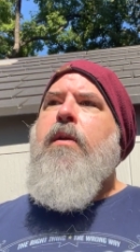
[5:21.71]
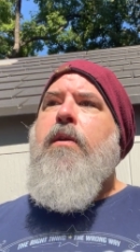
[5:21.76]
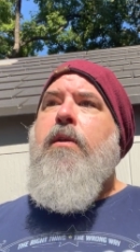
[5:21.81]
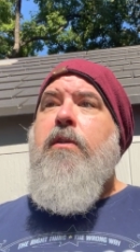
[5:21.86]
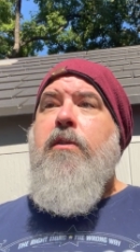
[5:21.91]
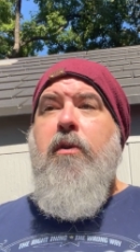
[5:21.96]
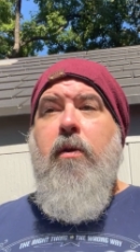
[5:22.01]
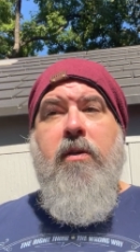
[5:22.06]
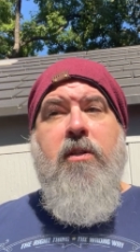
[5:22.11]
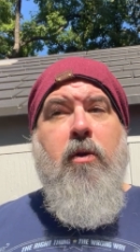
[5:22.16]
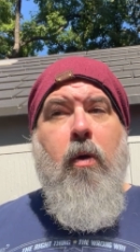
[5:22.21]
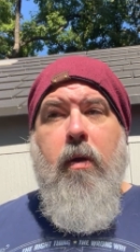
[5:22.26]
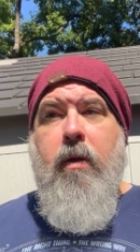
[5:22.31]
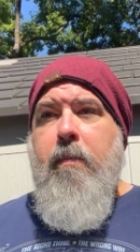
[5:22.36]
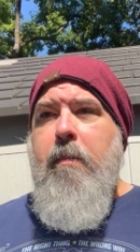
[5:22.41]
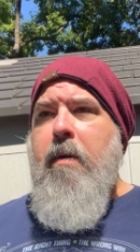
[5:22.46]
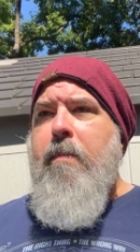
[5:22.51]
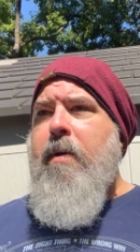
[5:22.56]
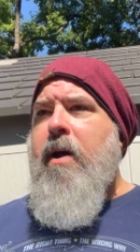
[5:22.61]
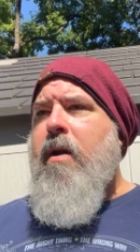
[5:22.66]
So I told
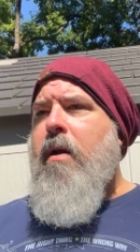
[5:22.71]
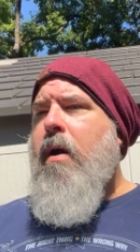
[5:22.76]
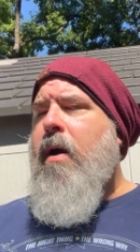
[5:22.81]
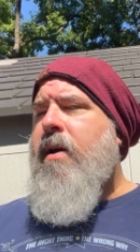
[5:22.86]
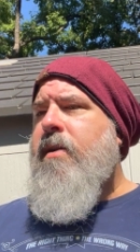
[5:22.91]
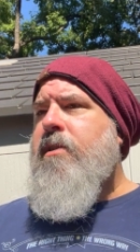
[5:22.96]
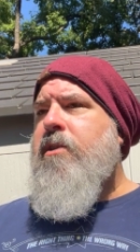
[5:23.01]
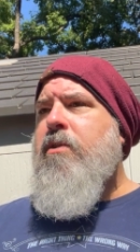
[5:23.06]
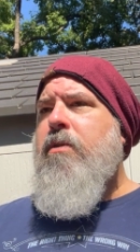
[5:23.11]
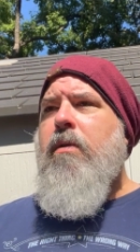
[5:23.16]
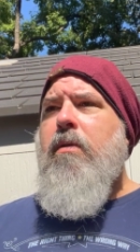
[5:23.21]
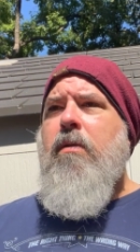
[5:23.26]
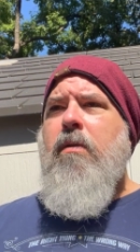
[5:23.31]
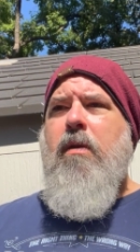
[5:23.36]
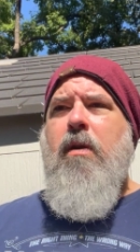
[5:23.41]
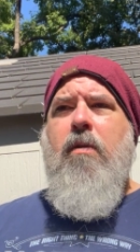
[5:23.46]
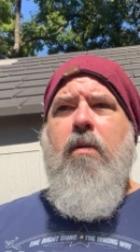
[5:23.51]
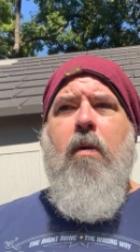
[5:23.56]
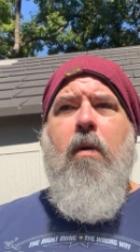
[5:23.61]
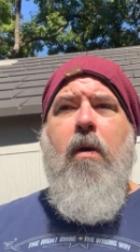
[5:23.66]
him about Oscar
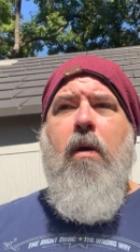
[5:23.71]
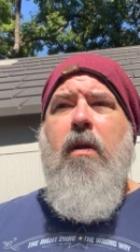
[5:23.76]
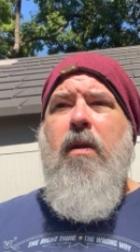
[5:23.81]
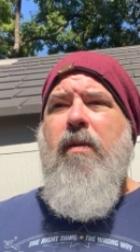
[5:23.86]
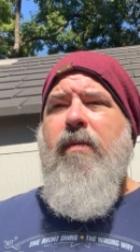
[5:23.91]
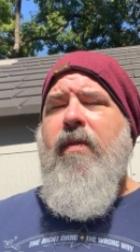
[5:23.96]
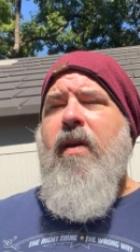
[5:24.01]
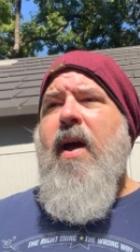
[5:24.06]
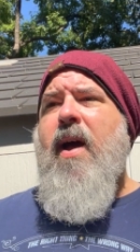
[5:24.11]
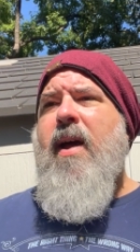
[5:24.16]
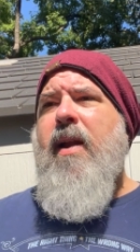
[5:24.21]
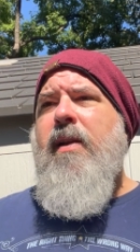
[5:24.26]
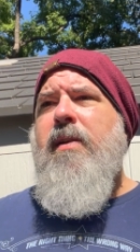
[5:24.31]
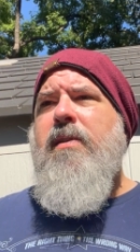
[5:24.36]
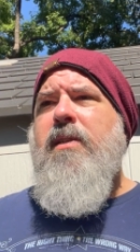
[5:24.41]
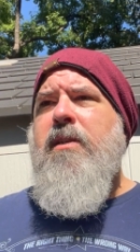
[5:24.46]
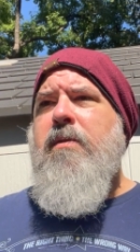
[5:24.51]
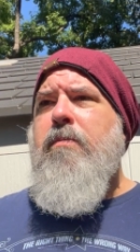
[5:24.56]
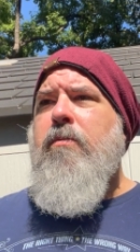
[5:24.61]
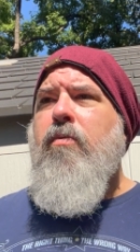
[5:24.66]
and all of that, and he
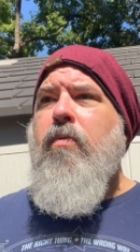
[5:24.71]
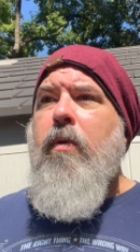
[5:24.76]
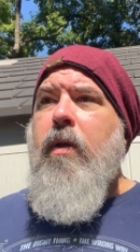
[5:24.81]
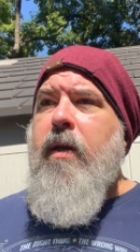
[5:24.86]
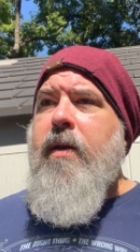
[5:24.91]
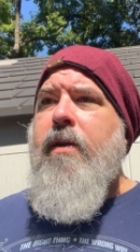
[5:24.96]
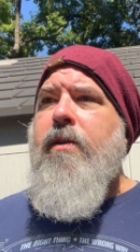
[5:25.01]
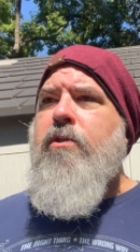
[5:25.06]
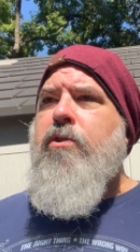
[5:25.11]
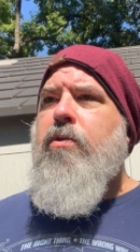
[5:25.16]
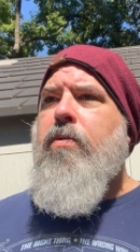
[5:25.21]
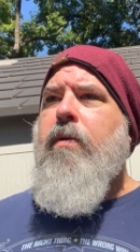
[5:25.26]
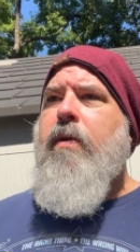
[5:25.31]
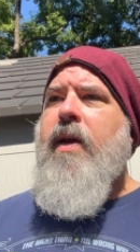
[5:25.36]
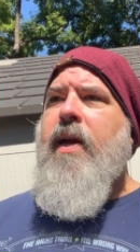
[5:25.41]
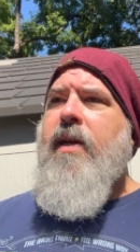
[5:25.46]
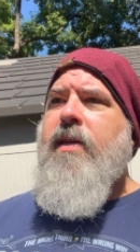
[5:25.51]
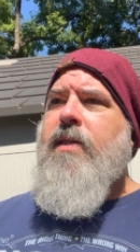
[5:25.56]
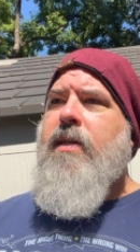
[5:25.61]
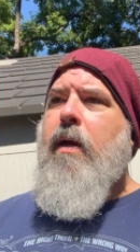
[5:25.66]
seemed really
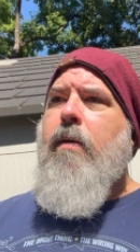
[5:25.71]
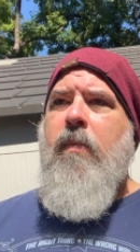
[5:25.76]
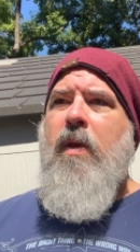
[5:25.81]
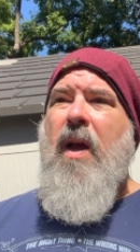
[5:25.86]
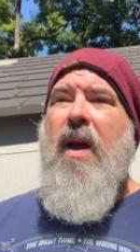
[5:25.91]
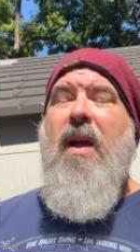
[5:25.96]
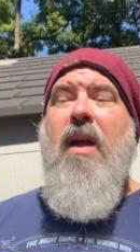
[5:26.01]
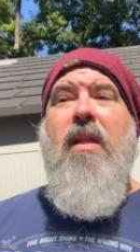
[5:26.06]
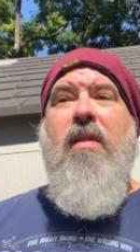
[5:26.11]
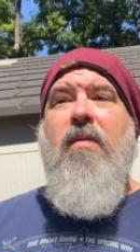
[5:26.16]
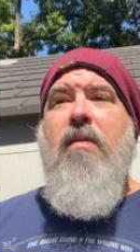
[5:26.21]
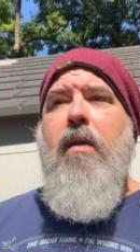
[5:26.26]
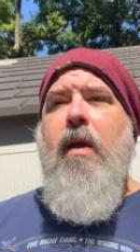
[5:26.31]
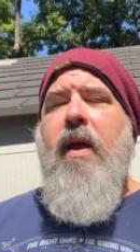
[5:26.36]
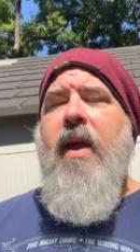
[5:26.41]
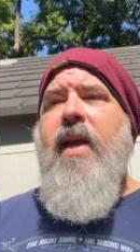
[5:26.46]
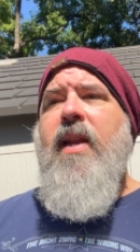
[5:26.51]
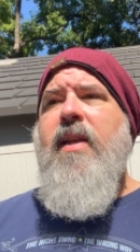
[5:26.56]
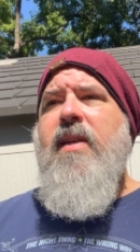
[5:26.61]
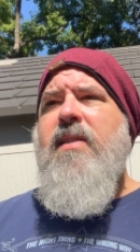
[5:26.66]
intrigued. And
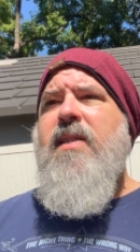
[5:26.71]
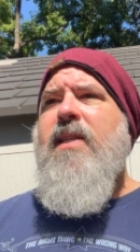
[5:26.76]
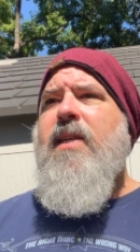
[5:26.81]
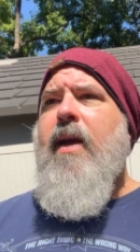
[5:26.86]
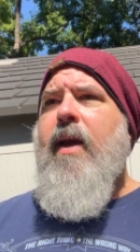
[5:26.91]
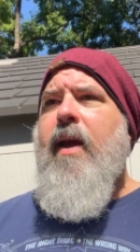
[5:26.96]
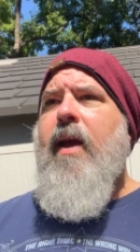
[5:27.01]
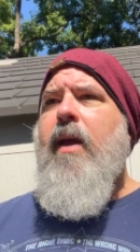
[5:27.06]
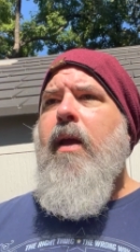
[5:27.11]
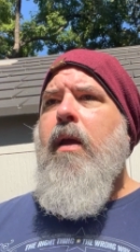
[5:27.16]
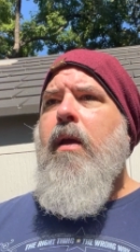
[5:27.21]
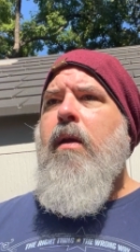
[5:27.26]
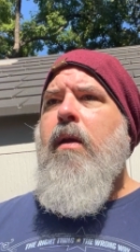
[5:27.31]
he did say